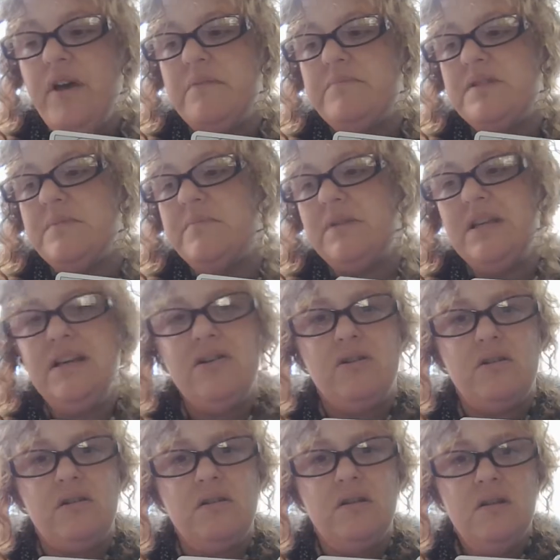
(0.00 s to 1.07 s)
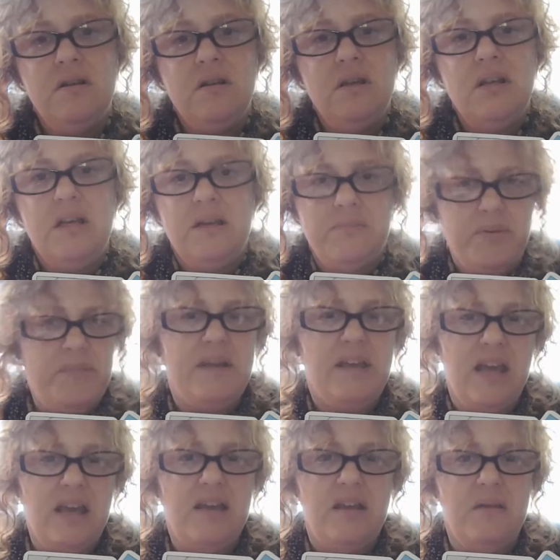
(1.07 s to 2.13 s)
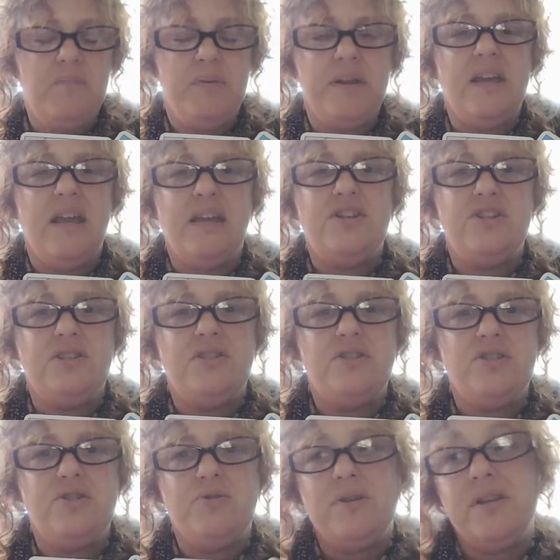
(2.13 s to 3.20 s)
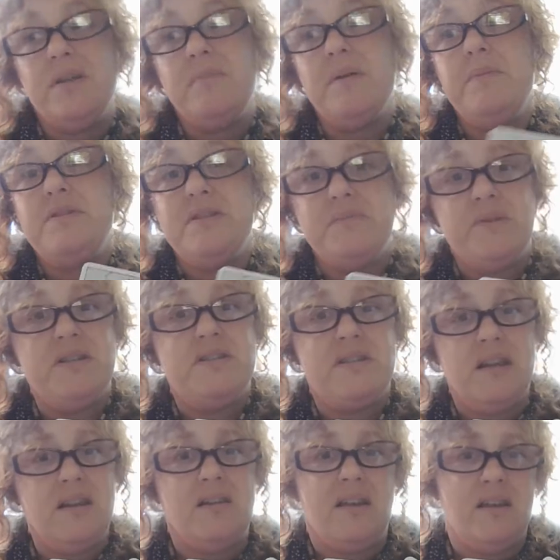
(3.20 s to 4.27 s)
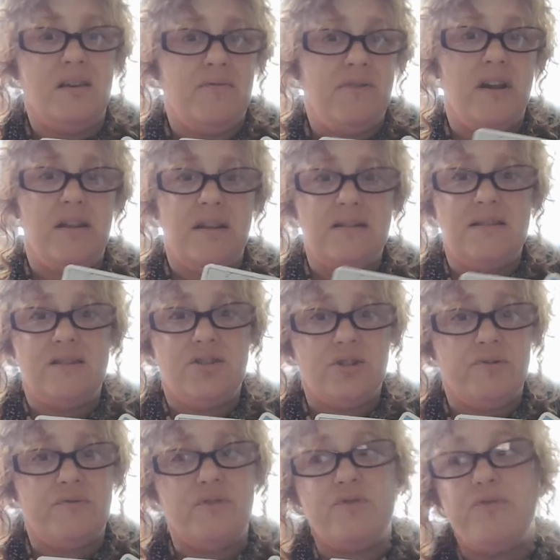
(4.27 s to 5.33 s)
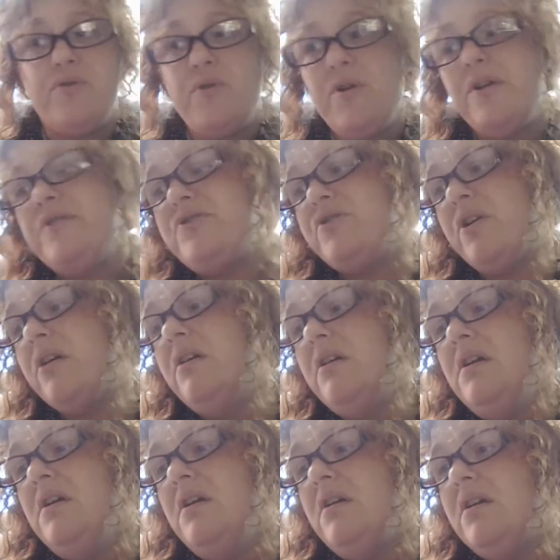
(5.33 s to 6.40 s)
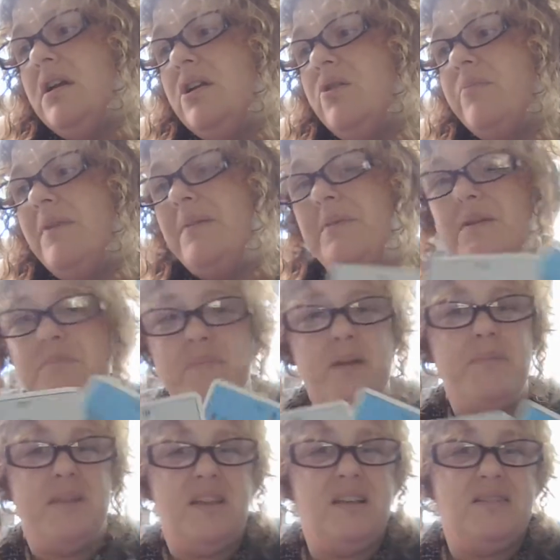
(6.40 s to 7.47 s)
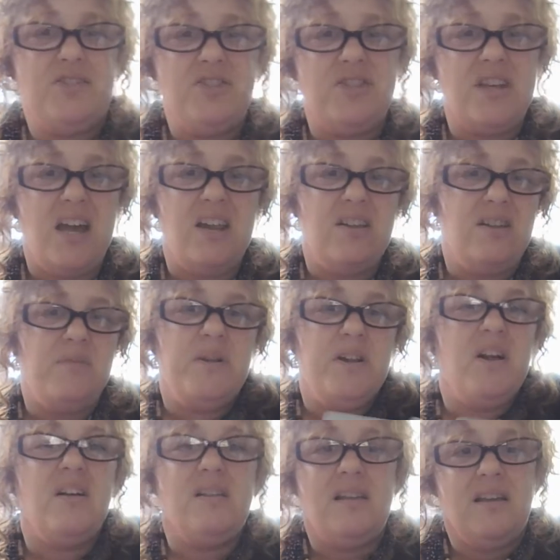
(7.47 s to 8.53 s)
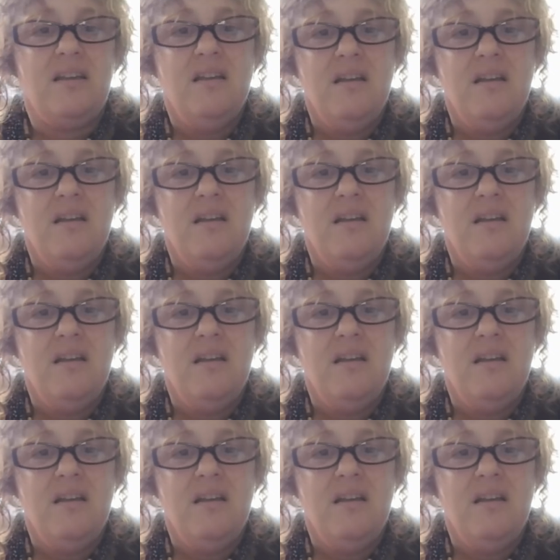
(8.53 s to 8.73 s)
some legal implications to it, like maybe somebody's getting like a finalization of a divorce, or maybe things just got a little bit ugly